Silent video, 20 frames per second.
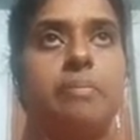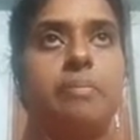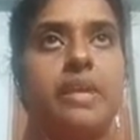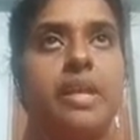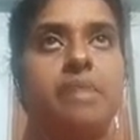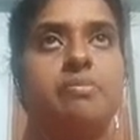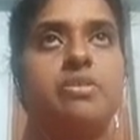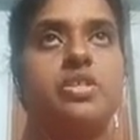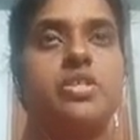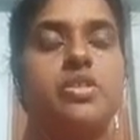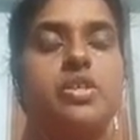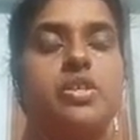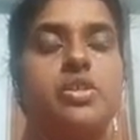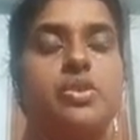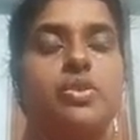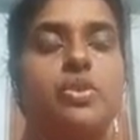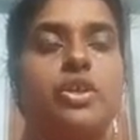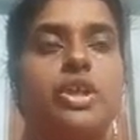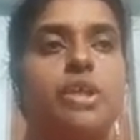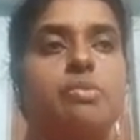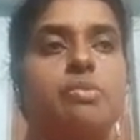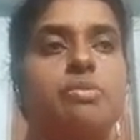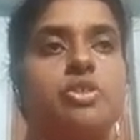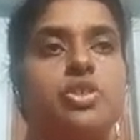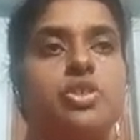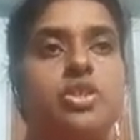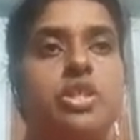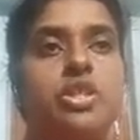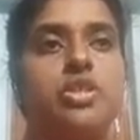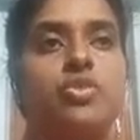parameters is going to be
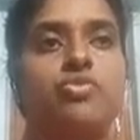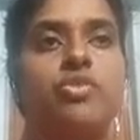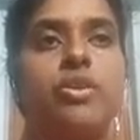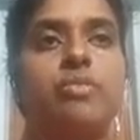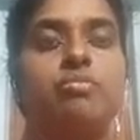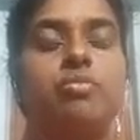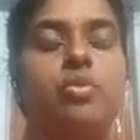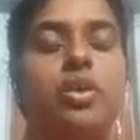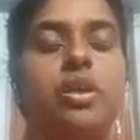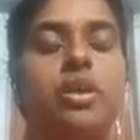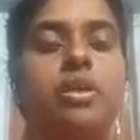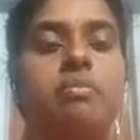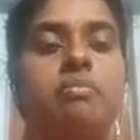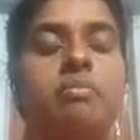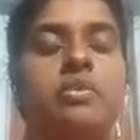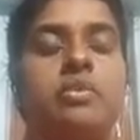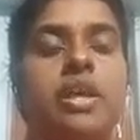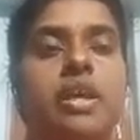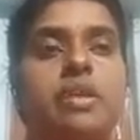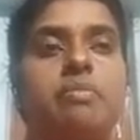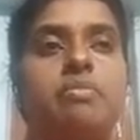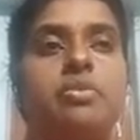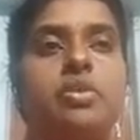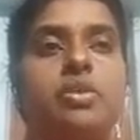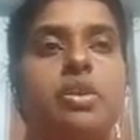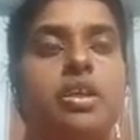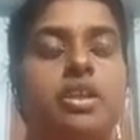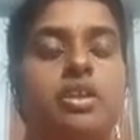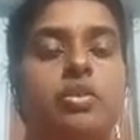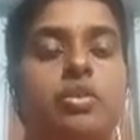changed from one type
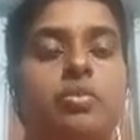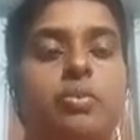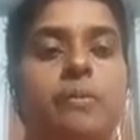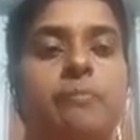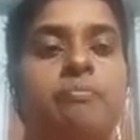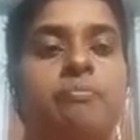to another one.